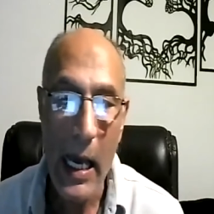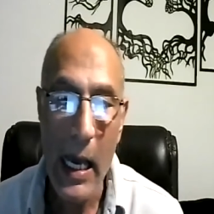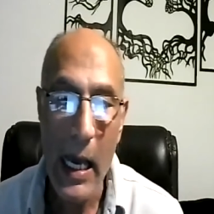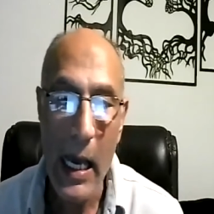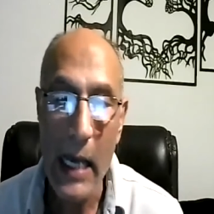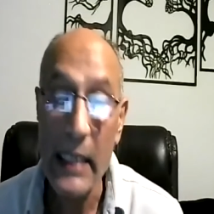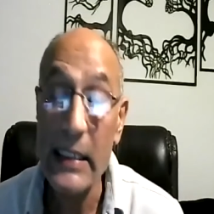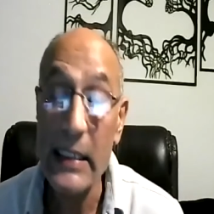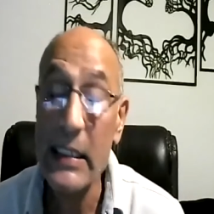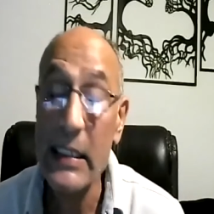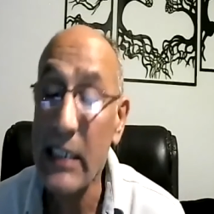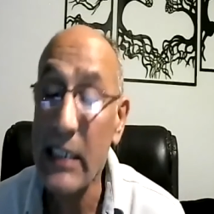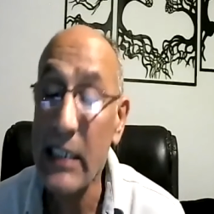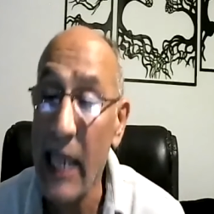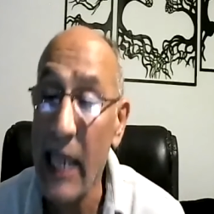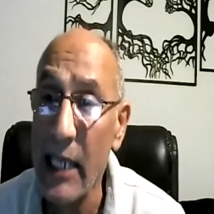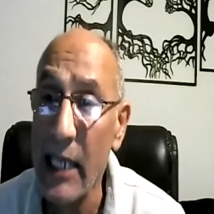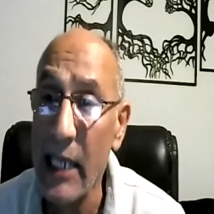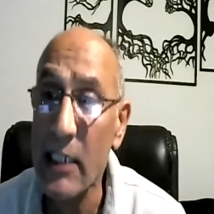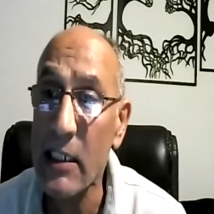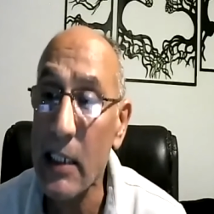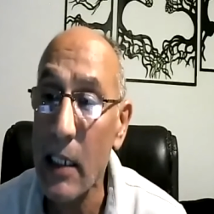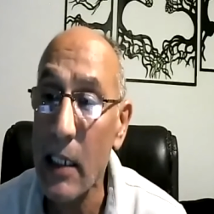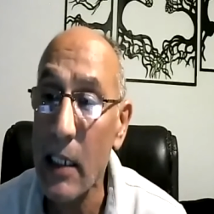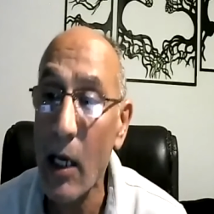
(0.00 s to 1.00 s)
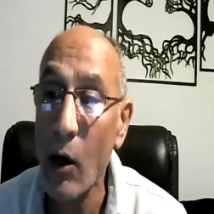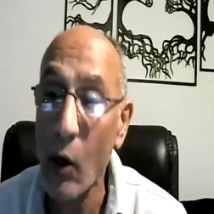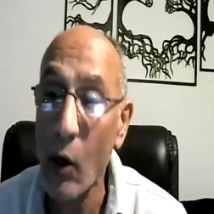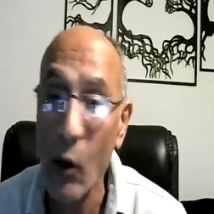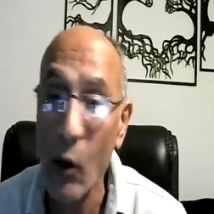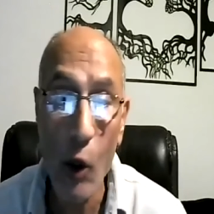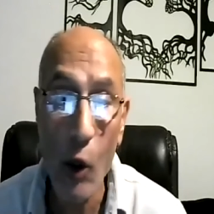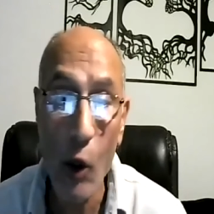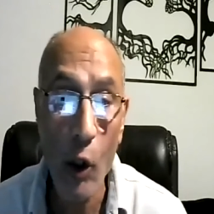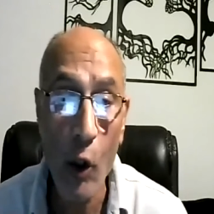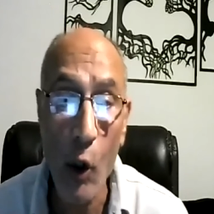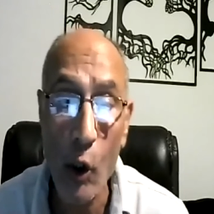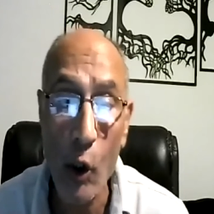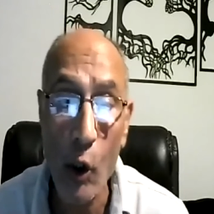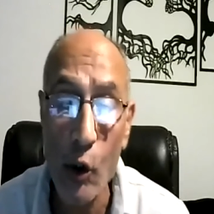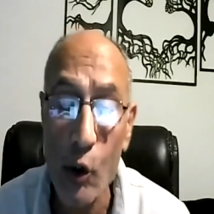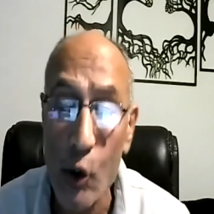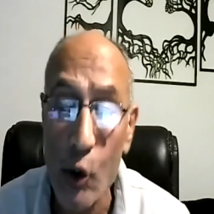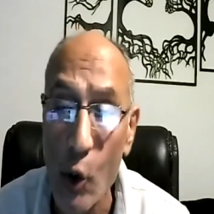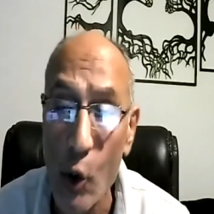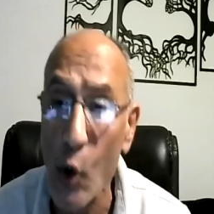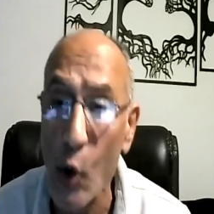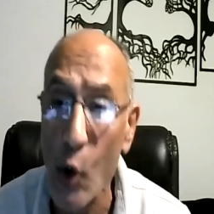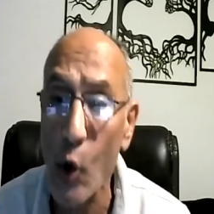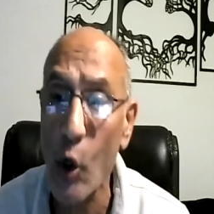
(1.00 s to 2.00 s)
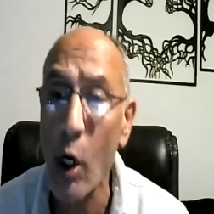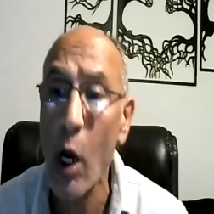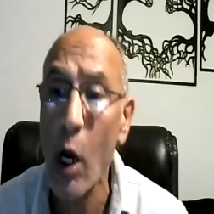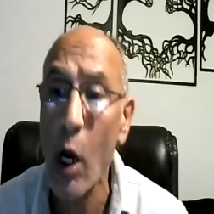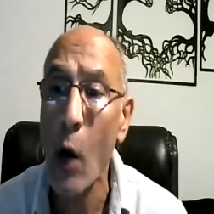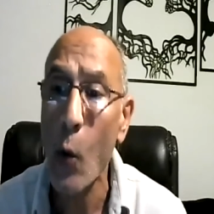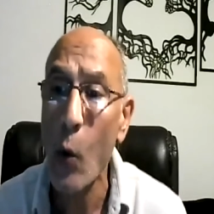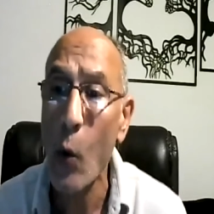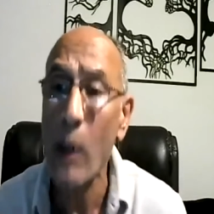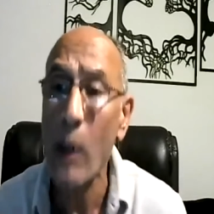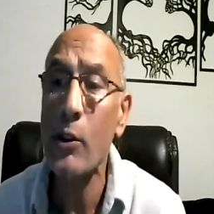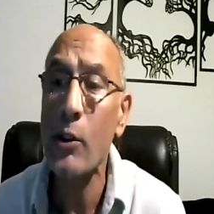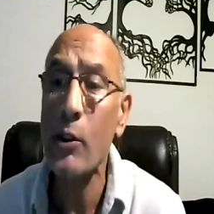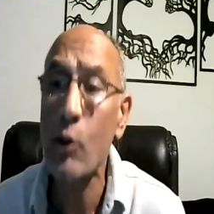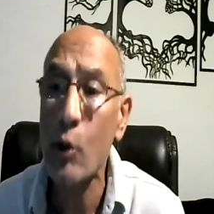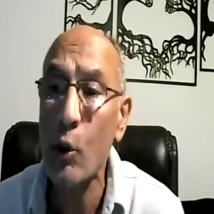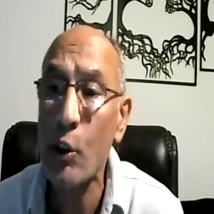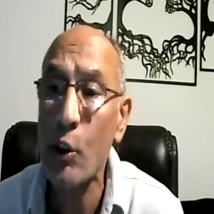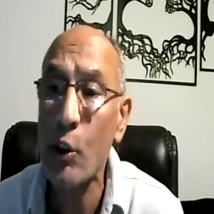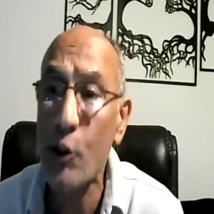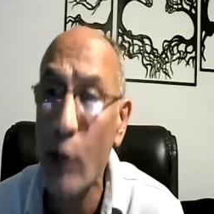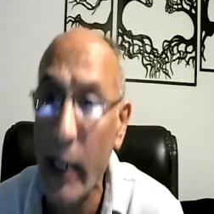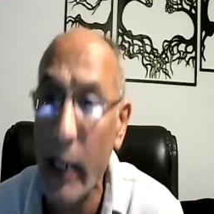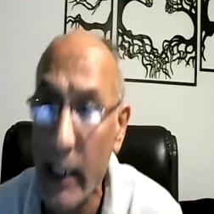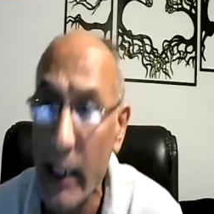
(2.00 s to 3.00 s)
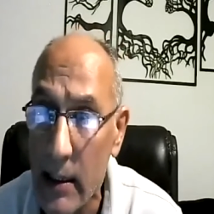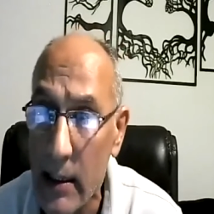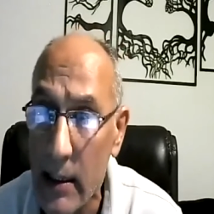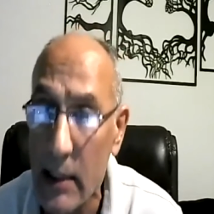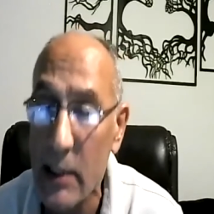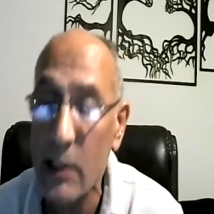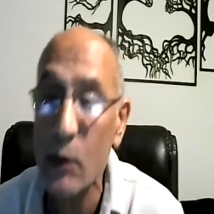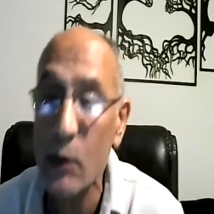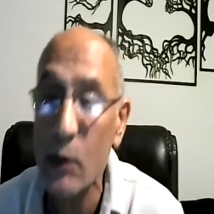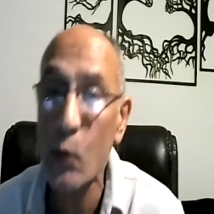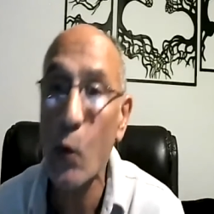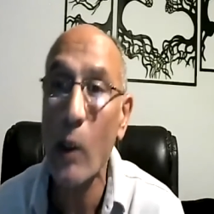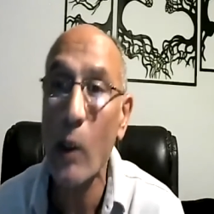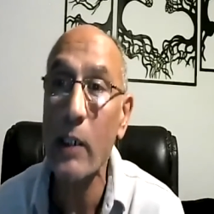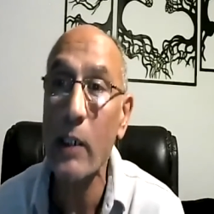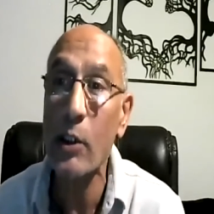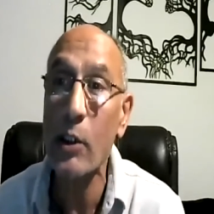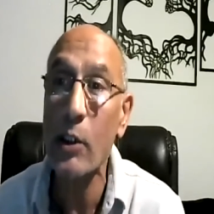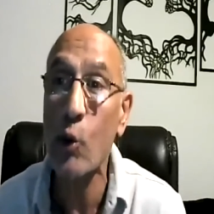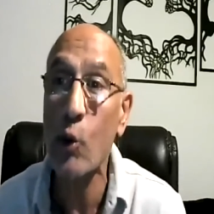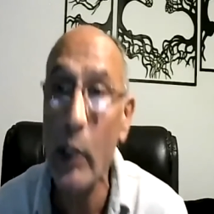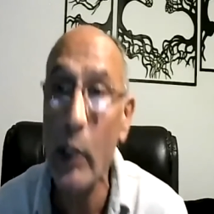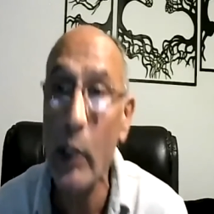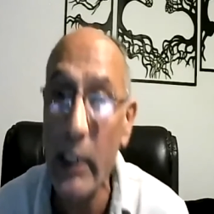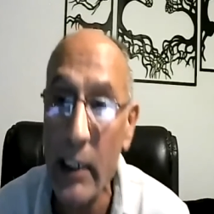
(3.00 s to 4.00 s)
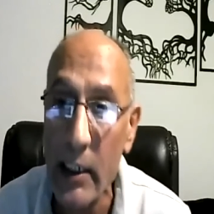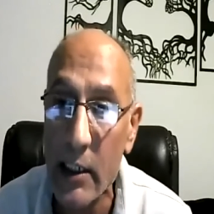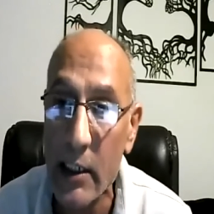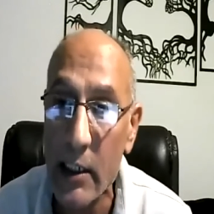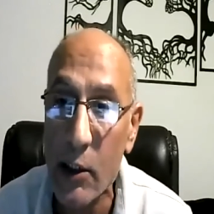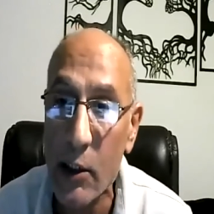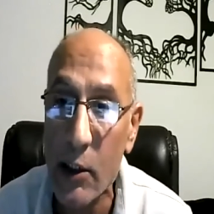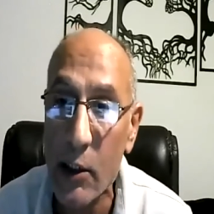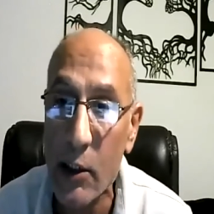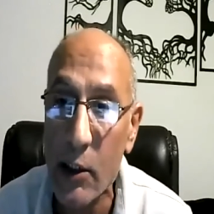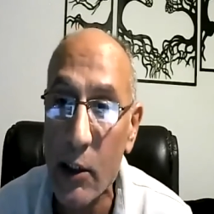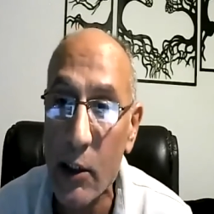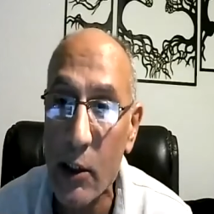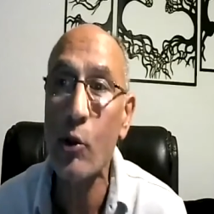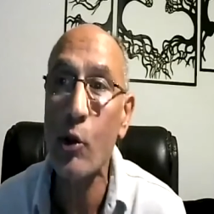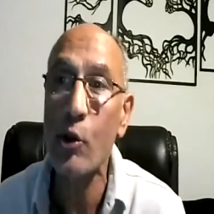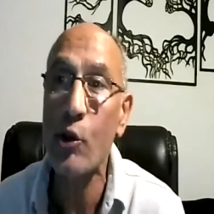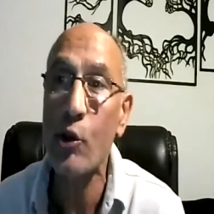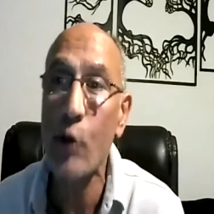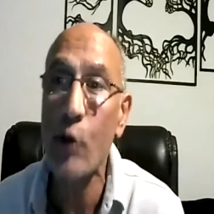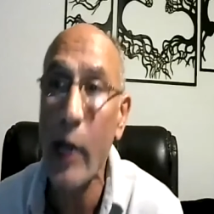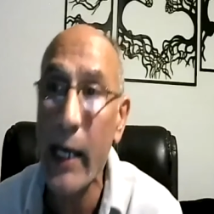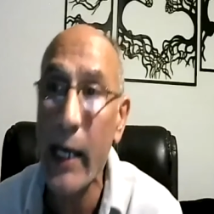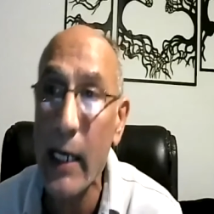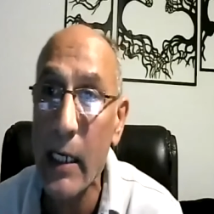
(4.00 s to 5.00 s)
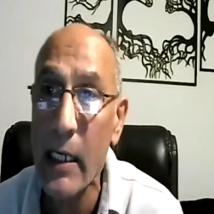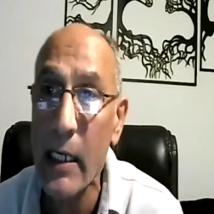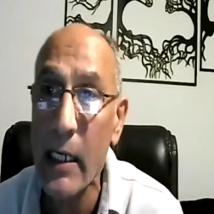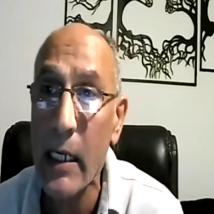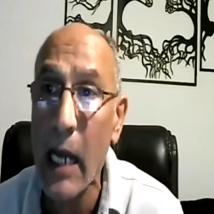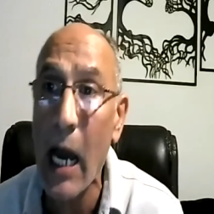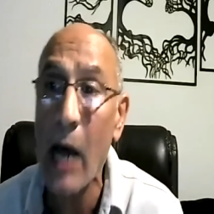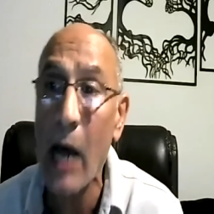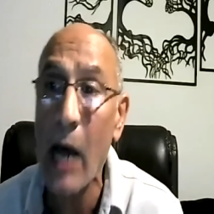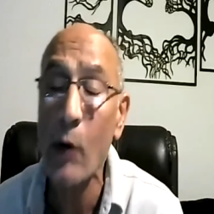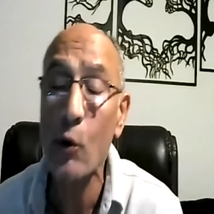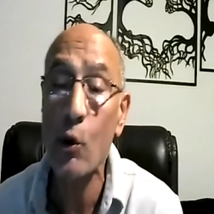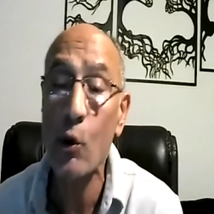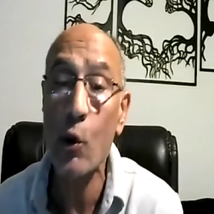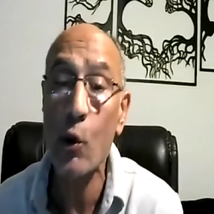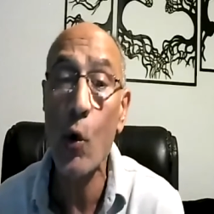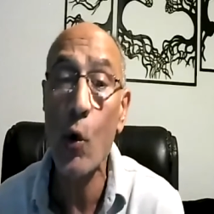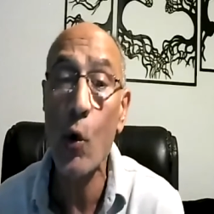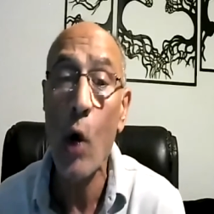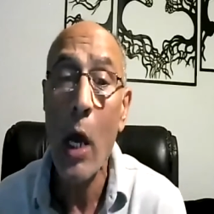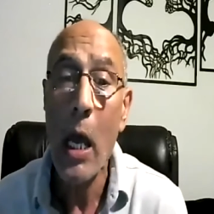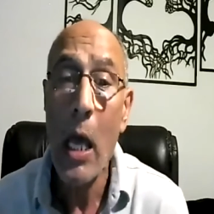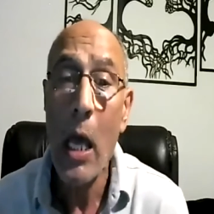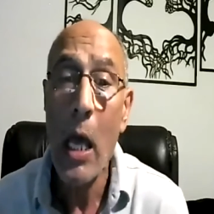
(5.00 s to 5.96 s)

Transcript: state or control what to dress, what to eat, what to drink, how to